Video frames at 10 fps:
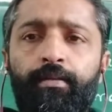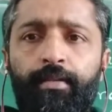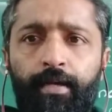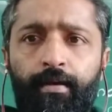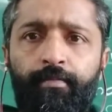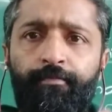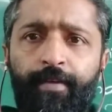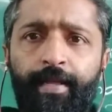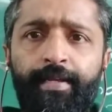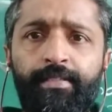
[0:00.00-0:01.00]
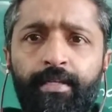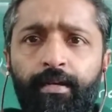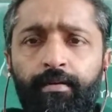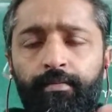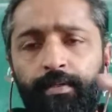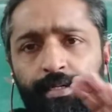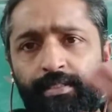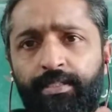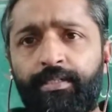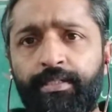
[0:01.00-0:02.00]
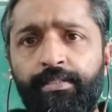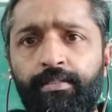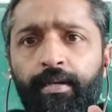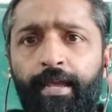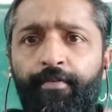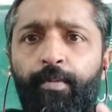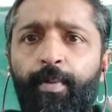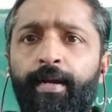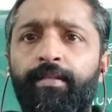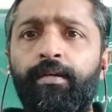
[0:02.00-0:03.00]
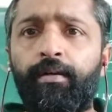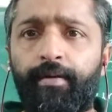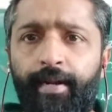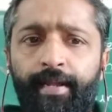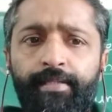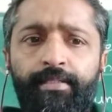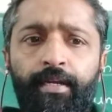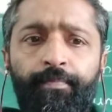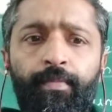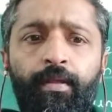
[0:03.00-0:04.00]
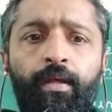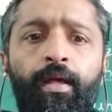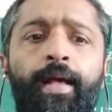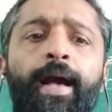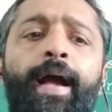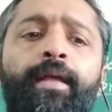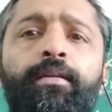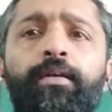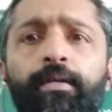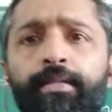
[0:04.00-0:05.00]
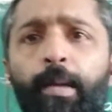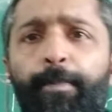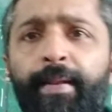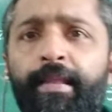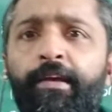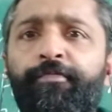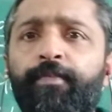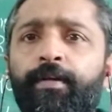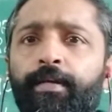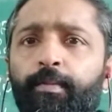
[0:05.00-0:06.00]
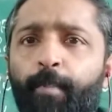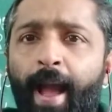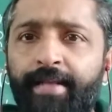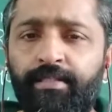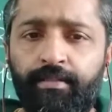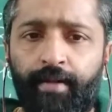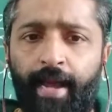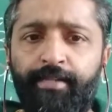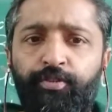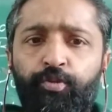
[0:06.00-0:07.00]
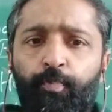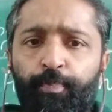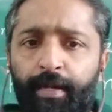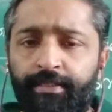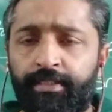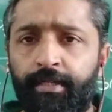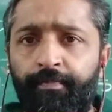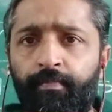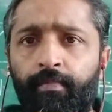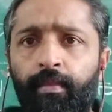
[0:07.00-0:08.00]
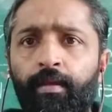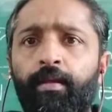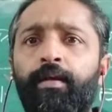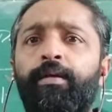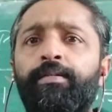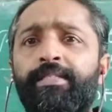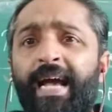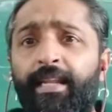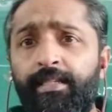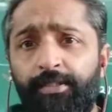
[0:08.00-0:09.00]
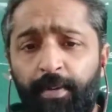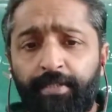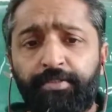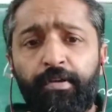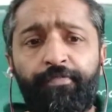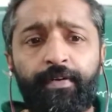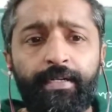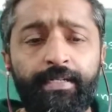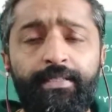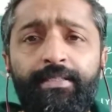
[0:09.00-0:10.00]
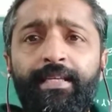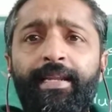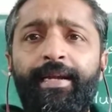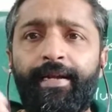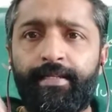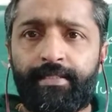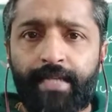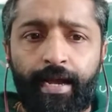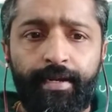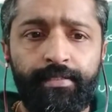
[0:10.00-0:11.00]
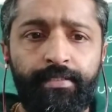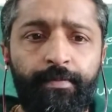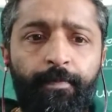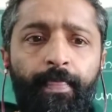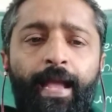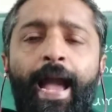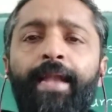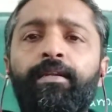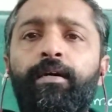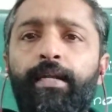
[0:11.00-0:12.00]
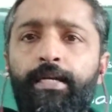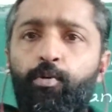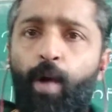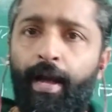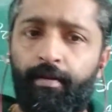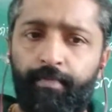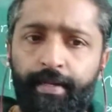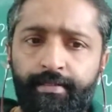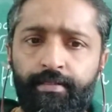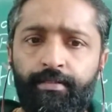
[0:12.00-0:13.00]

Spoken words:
There are various restrictions given by the religion. And they believe in man's right to pleasure, satisfaction of earthly desires and requirements.